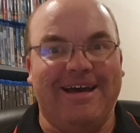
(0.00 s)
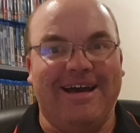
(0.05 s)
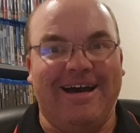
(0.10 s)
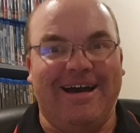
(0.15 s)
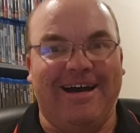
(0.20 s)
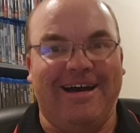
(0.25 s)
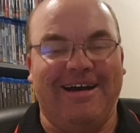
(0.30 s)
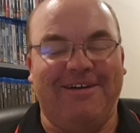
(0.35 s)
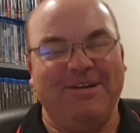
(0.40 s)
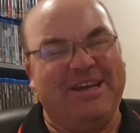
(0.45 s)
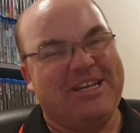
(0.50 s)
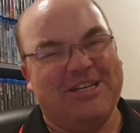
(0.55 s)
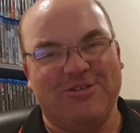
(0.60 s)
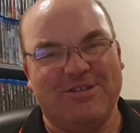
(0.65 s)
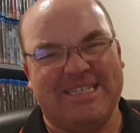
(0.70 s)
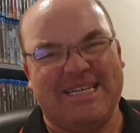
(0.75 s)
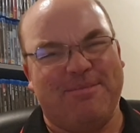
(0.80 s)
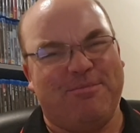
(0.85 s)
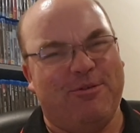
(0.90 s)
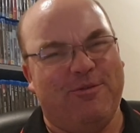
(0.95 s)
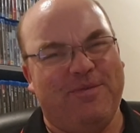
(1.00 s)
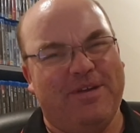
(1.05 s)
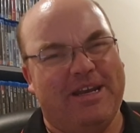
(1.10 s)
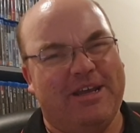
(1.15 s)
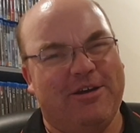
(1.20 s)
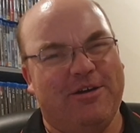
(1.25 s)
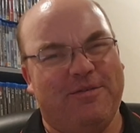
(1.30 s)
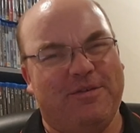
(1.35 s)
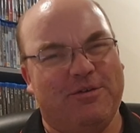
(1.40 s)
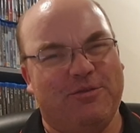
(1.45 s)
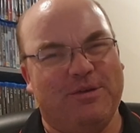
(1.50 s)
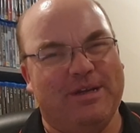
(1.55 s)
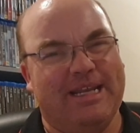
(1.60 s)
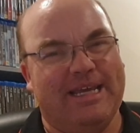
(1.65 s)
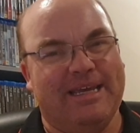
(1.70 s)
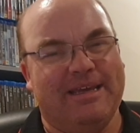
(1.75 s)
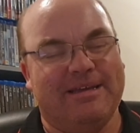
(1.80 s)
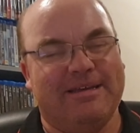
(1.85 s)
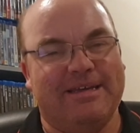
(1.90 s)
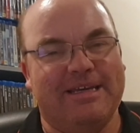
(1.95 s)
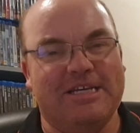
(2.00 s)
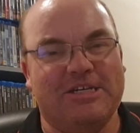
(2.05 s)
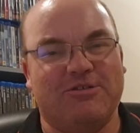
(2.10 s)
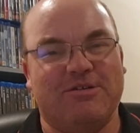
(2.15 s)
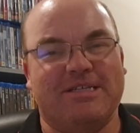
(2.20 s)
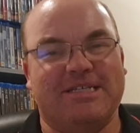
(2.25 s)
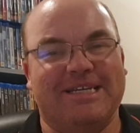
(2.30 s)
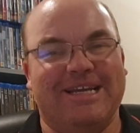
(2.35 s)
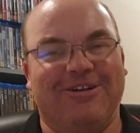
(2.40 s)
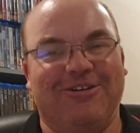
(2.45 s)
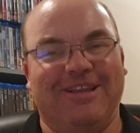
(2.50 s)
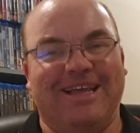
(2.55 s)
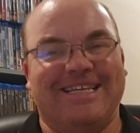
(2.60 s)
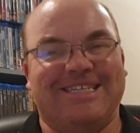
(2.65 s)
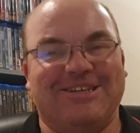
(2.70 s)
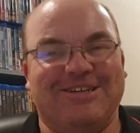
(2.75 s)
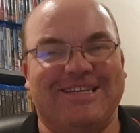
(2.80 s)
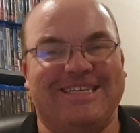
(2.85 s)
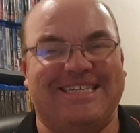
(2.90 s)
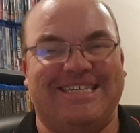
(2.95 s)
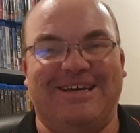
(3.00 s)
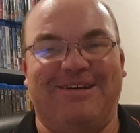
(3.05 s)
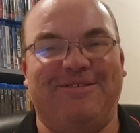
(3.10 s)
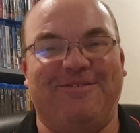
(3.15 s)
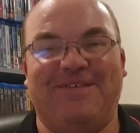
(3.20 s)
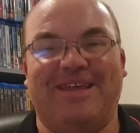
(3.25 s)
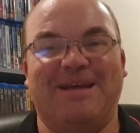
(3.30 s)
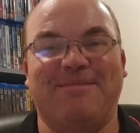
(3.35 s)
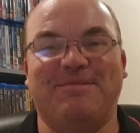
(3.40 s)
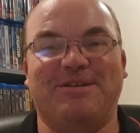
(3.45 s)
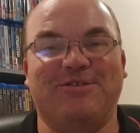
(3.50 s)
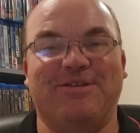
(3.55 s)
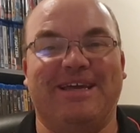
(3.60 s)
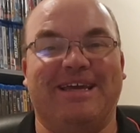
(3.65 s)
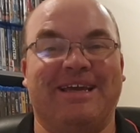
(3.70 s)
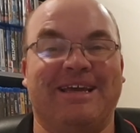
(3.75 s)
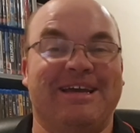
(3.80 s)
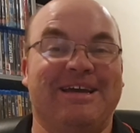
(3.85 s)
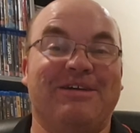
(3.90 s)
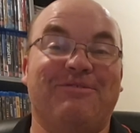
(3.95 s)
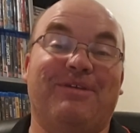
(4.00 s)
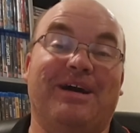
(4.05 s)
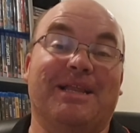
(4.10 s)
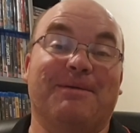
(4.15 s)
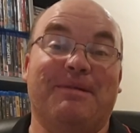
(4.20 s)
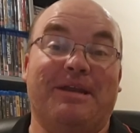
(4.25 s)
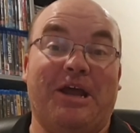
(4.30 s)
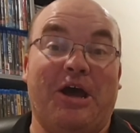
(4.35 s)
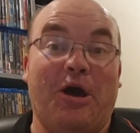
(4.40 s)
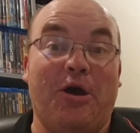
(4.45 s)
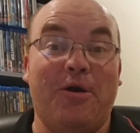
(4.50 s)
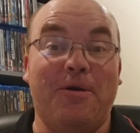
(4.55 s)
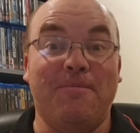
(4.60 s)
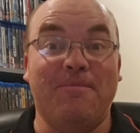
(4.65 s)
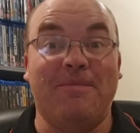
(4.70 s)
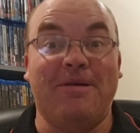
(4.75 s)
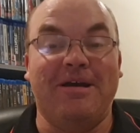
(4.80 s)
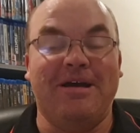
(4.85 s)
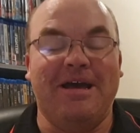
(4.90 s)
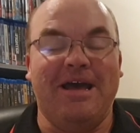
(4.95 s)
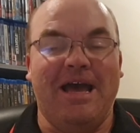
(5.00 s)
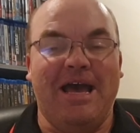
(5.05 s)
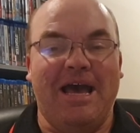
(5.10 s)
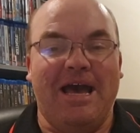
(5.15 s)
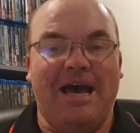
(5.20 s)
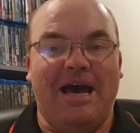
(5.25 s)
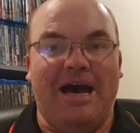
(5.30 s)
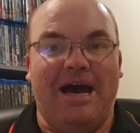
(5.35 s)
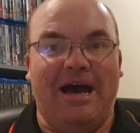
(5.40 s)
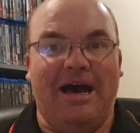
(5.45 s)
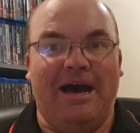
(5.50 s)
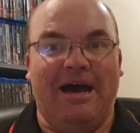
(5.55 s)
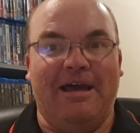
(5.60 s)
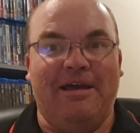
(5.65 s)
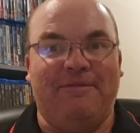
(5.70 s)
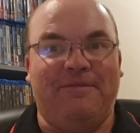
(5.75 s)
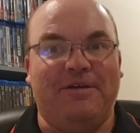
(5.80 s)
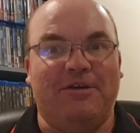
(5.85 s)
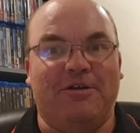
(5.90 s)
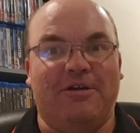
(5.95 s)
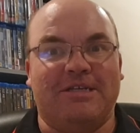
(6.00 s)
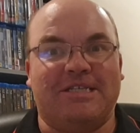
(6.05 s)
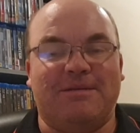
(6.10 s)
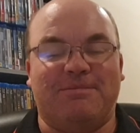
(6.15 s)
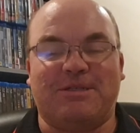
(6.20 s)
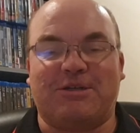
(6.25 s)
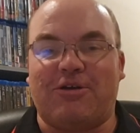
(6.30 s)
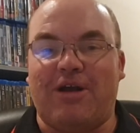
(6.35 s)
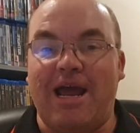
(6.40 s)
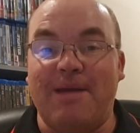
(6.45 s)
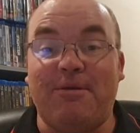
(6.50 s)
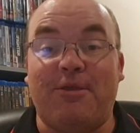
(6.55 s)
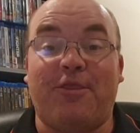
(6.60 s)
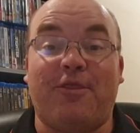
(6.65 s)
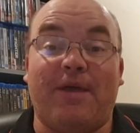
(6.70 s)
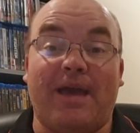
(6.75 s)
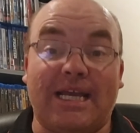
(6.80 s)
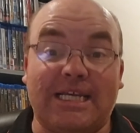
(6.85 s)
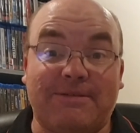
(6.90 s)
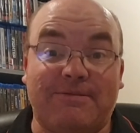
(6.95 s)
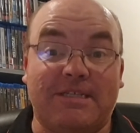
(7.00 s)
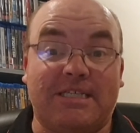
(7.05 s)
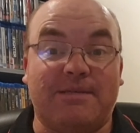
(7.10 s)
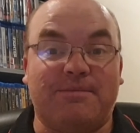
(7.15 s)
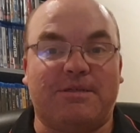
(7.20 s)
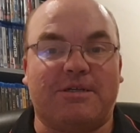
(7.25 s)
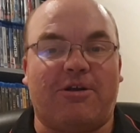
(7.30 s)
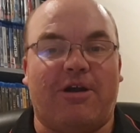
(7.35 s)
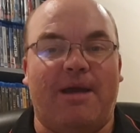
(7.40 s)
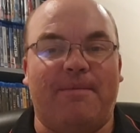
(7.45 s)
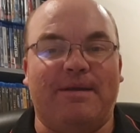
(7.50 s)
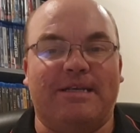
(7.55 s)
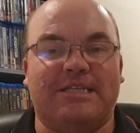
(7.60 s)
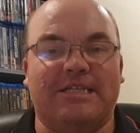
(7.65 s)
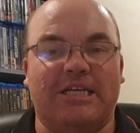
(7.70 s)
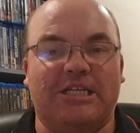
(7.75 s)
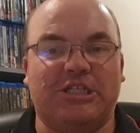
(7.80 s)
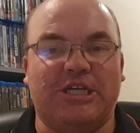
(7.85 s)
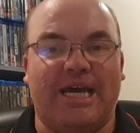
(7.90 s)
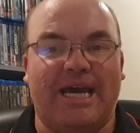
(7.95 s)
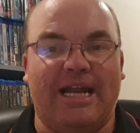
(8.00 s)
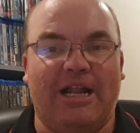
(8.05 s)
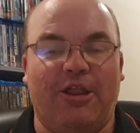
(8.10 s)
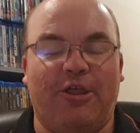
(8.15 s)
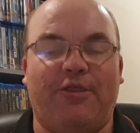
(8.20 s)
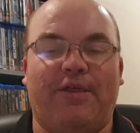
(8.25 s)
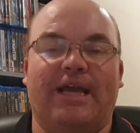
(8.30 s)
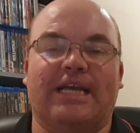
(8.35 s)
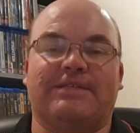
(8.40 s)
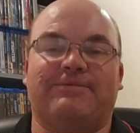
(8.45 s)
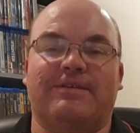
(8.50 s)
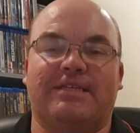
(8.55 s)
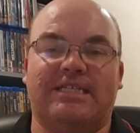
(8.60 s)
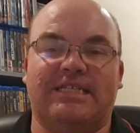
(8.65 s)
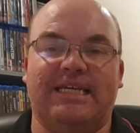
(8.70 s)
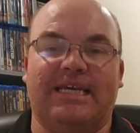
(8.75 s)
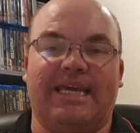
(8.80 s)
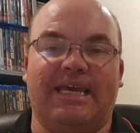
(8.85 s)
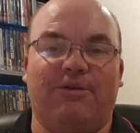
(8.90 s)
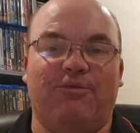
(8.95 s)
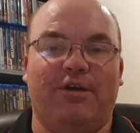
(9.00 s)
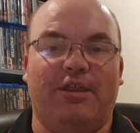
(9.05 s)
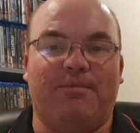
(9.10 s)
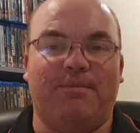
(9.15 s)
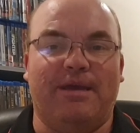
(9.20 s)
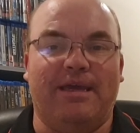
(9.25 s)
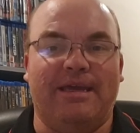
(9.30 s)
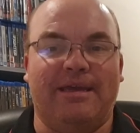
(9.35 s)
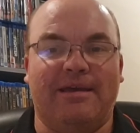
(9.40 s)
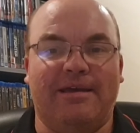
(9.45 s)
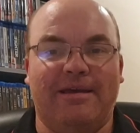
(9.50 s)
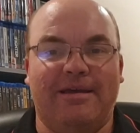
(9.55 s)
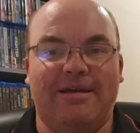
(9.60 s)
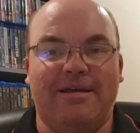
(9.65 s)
Uh, we could do a separate video if you're really interested in all that sort of stuff that I'm doing while I'm at home. Uh, if you're a subscriber, thanks for subscribing to the channel. Thanks for sticking with me.